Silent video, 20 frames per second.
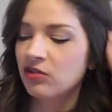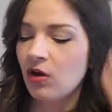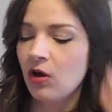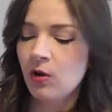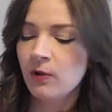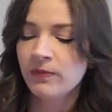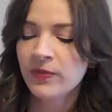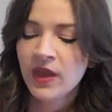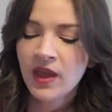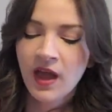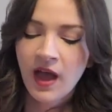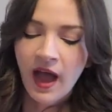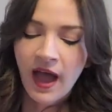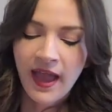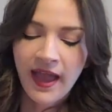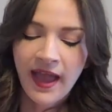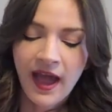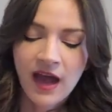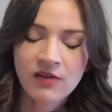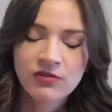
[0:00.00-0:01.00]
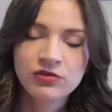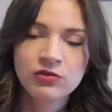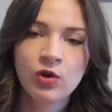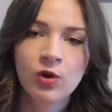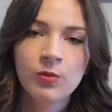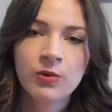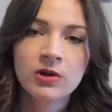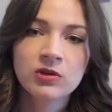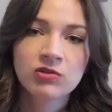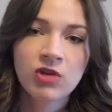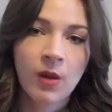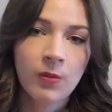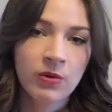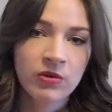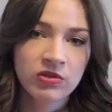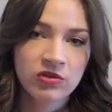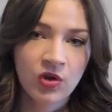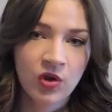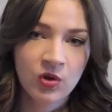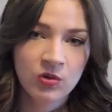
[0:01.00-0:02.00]
So I have No More
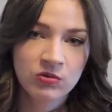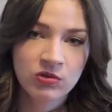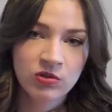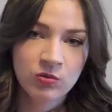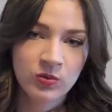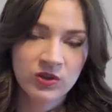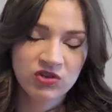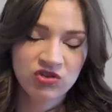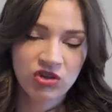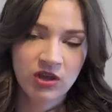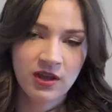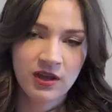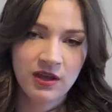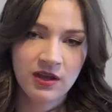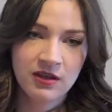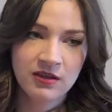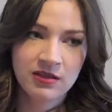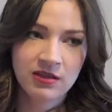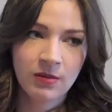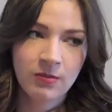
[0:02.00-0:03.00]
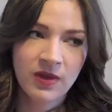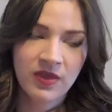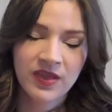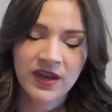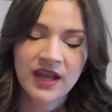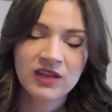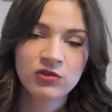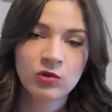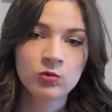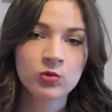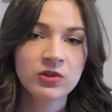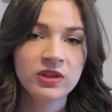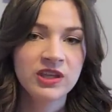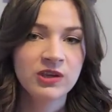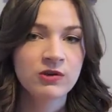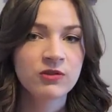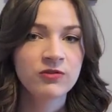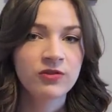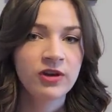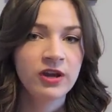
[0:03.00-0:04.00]
Trouble Zones, which is something that I don't really
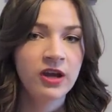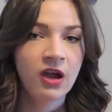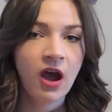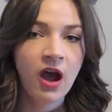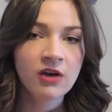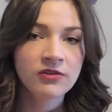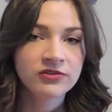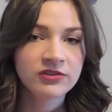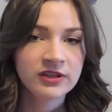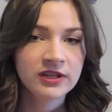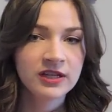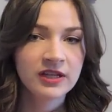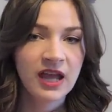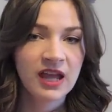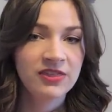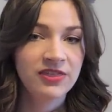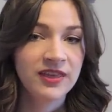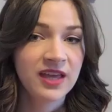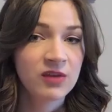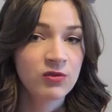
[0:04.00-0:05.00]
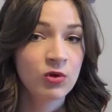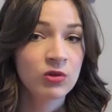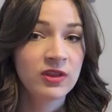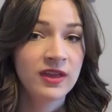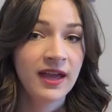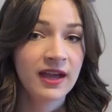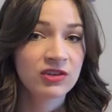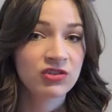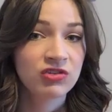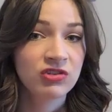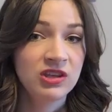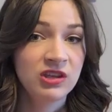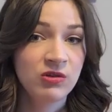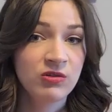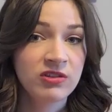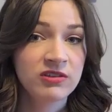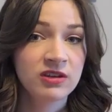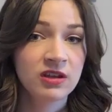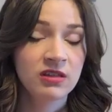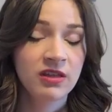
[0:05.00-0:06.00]
use very often. I think I've only actually
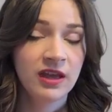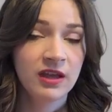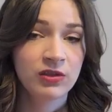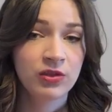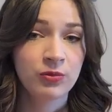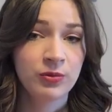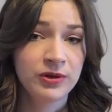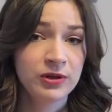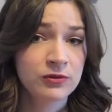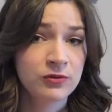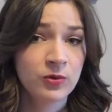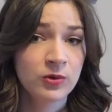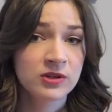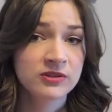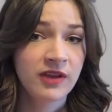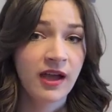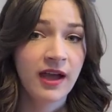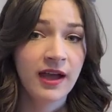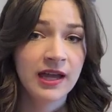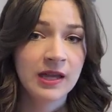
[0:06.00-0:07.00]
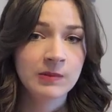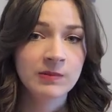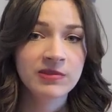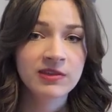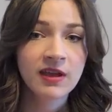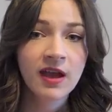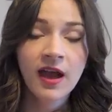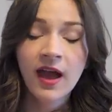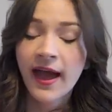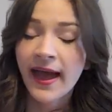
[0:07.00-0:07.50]
used it like 3 or 4 times.